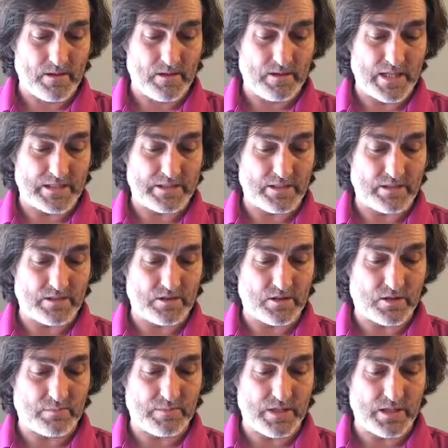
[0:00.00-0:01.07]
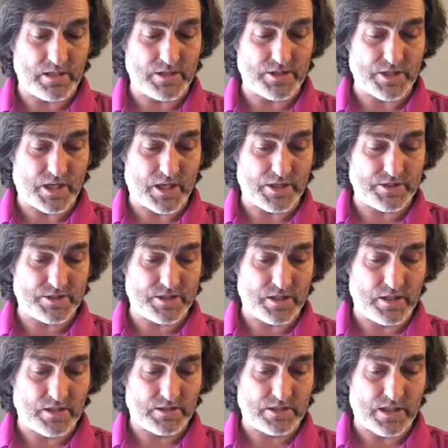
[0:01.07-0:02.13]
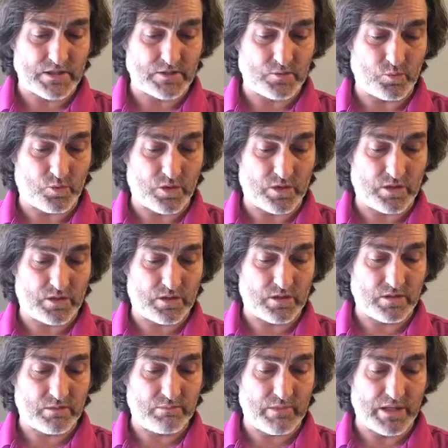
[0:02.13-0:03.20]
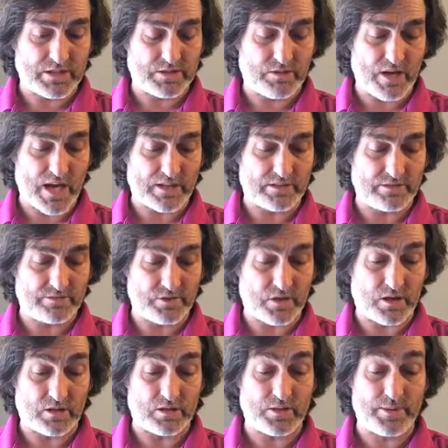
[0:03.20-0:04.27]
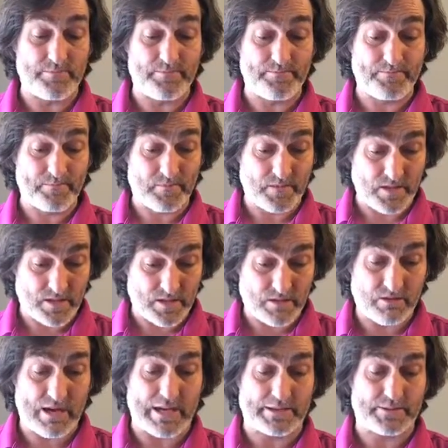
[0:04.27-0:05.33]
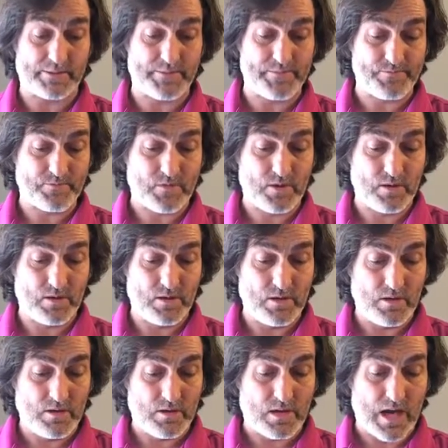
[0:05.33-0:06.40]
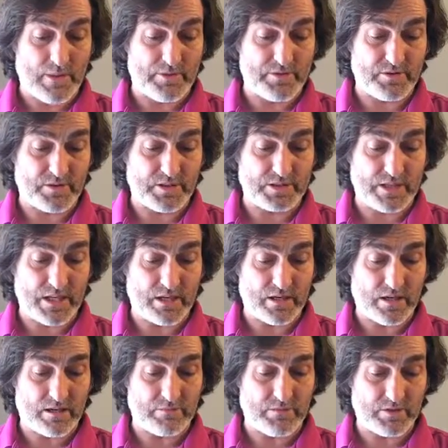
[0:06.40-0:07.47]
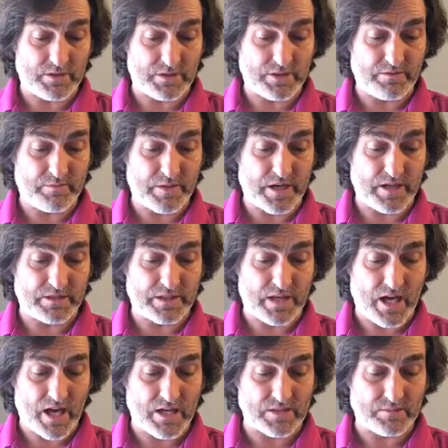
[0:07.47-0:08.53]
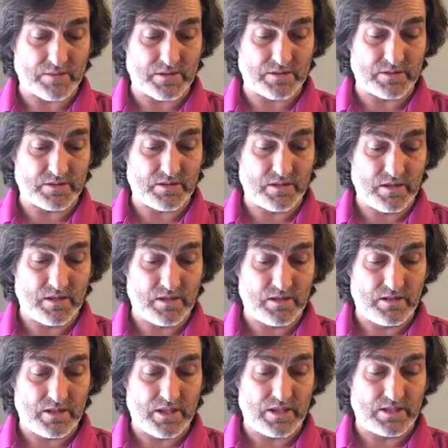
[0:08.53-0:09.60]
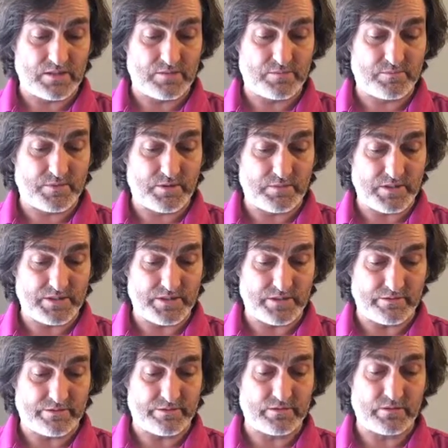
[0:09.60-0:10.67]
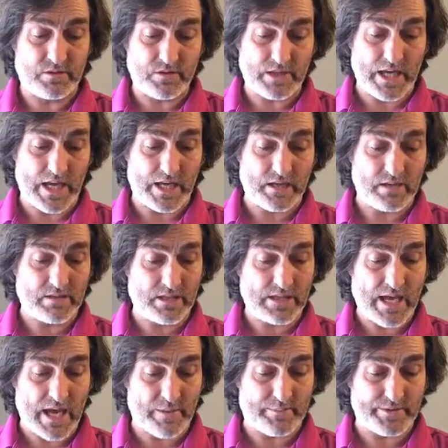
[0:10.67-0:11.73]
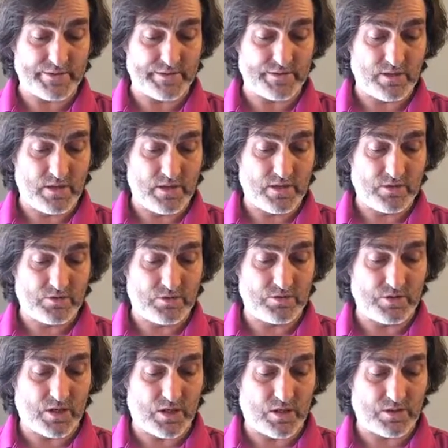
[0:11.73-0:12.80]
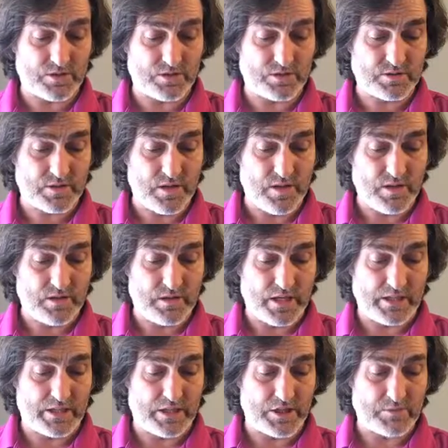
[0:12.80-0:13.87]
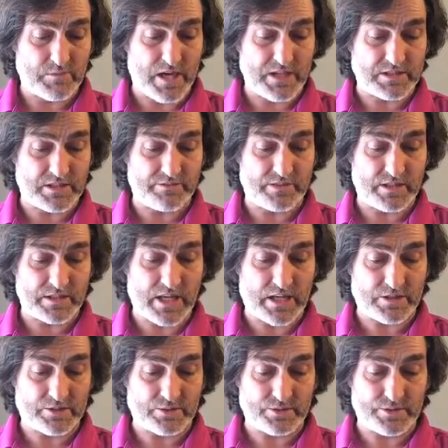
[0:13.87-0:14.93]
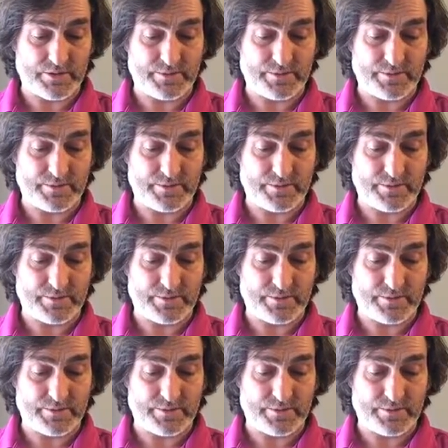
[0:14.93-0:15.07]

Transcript: Letting the dog being in charge doesn't work, makes reactive dog. Correct. I'm authoritative parent and husband is permissive. Okay, that happens. 2 dogs, an English Mastiff and a Dachshund.